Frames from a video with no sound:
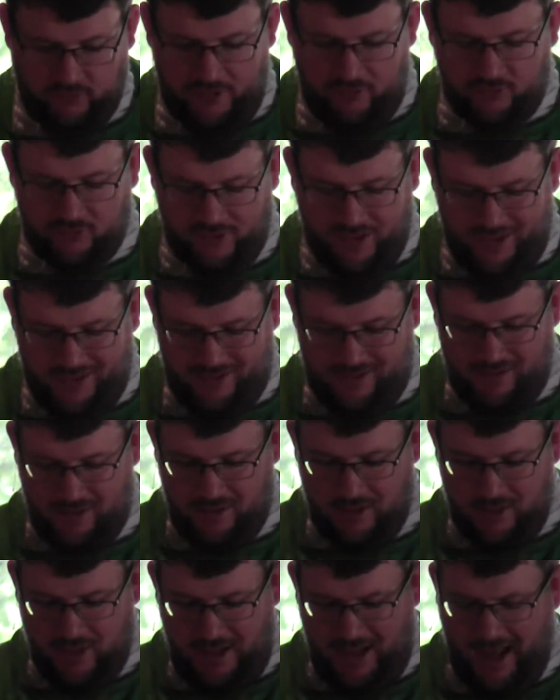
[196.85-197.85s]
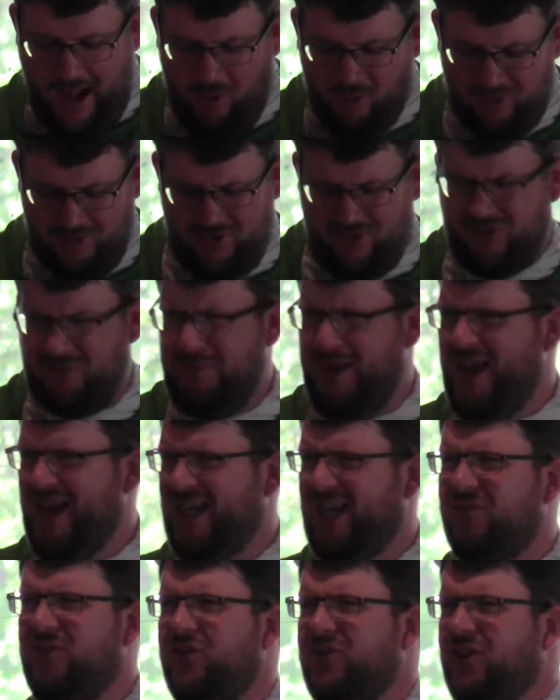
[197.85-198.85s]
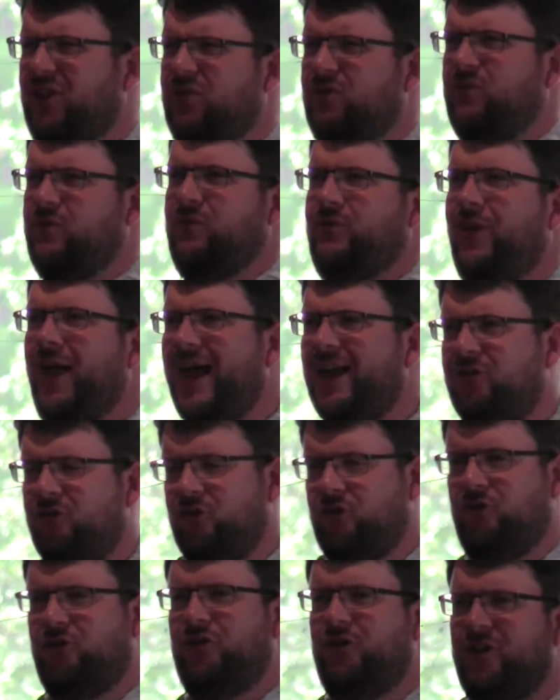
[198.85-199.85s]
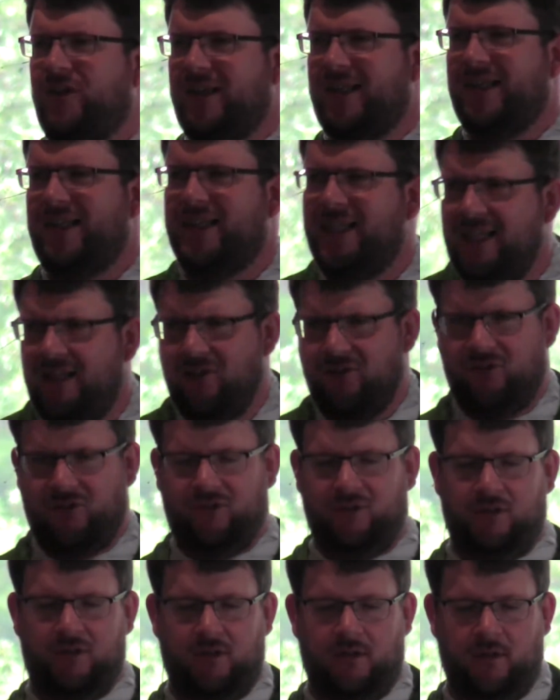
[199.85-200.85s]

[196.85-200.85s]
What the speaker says: They said, how can this man give us his flesh to eat?